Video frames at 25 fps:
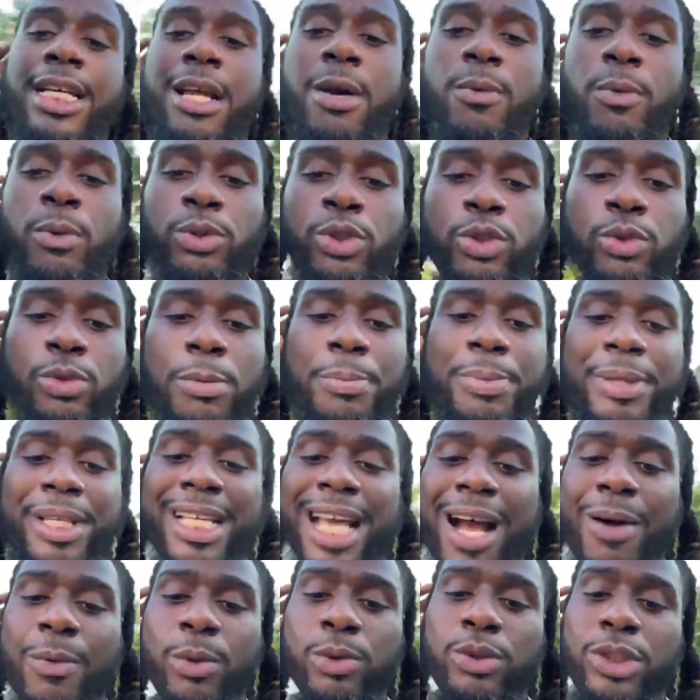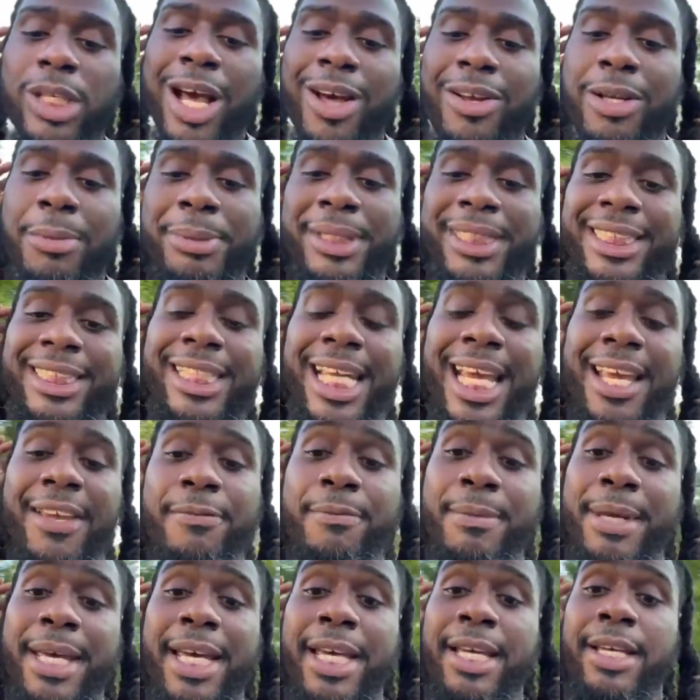And I want you to be, I want y'all to be
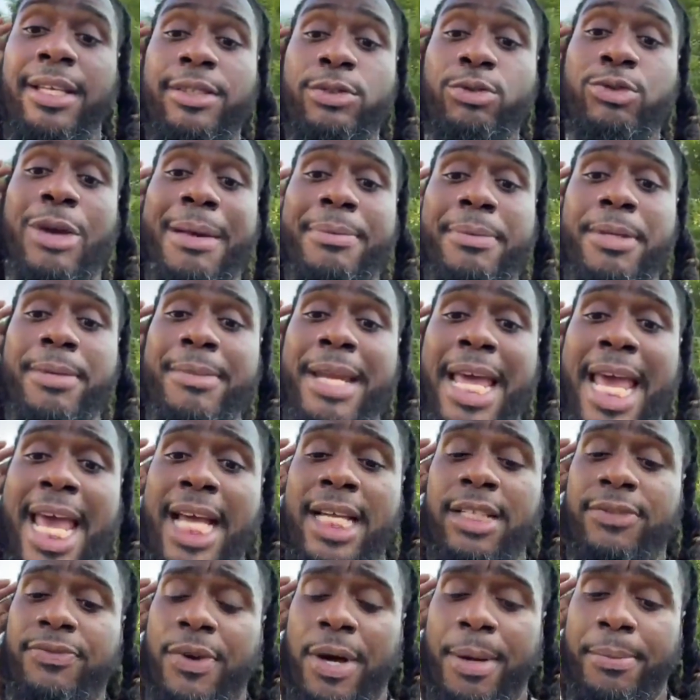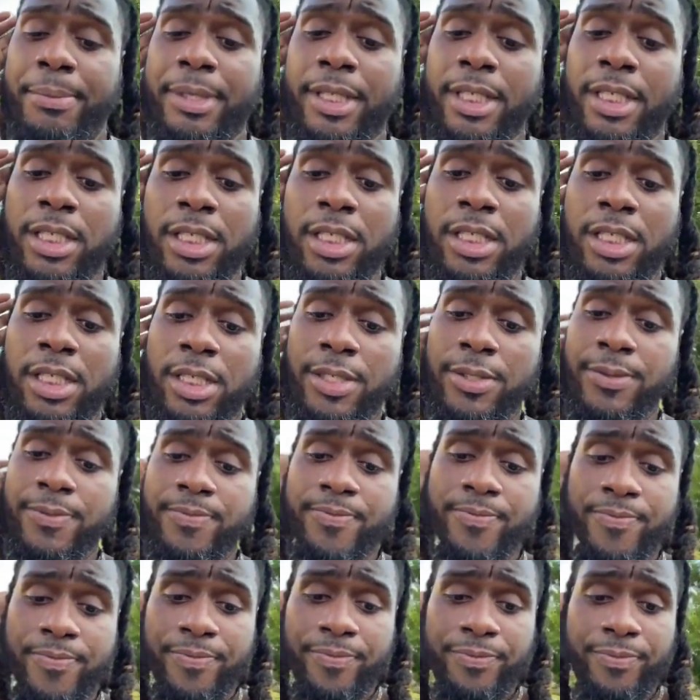safe, man. Drop them nines for me.
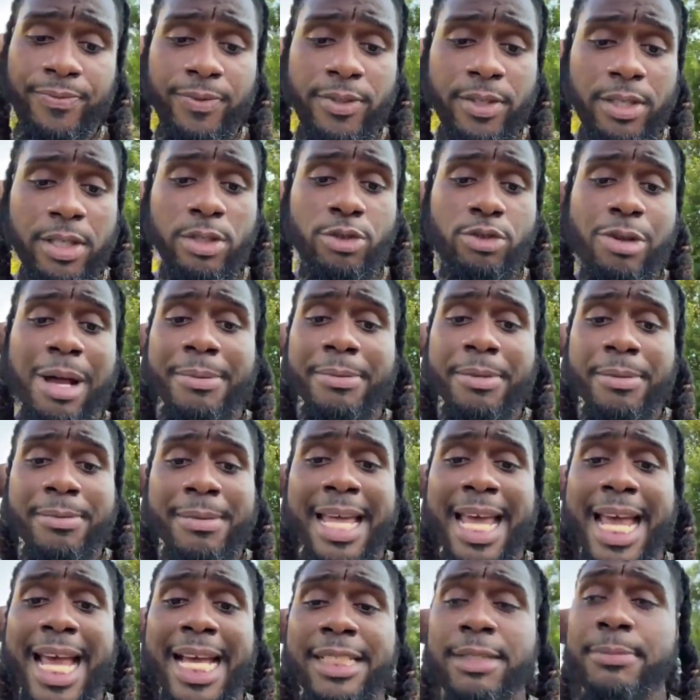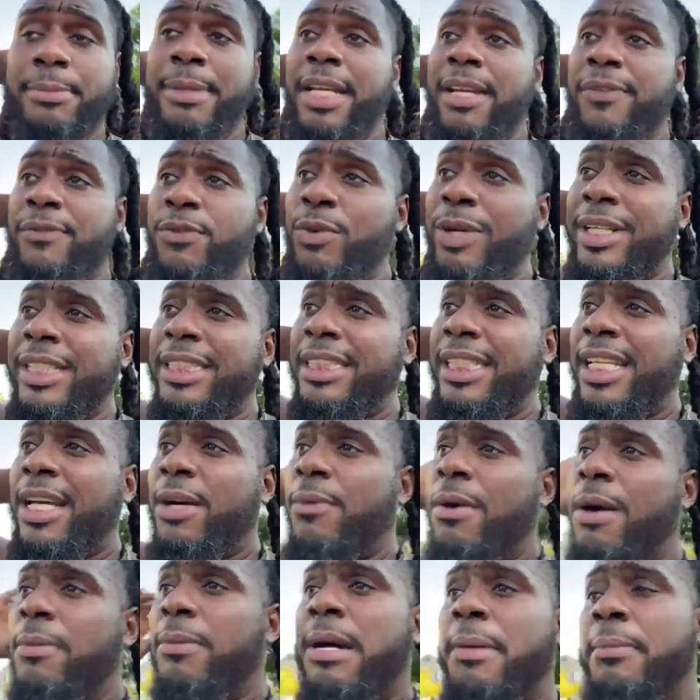Drop them nines, man, if you
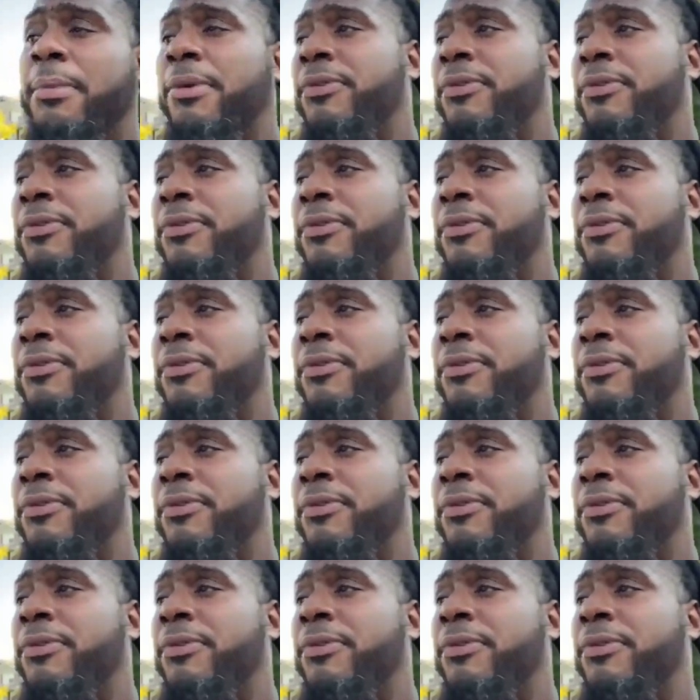understand where I'm